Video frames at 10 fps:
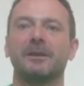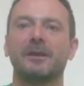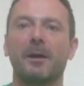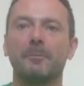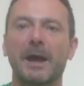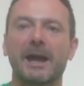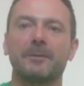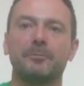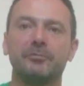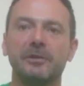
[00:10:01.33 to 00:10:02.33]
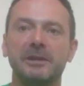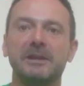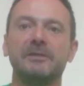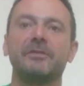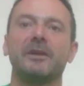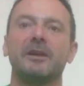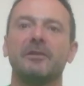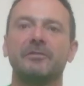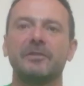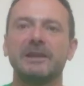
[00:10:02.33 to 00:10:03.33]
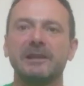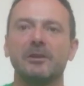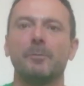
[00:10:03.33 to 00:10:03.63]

Come back, breathe, feel your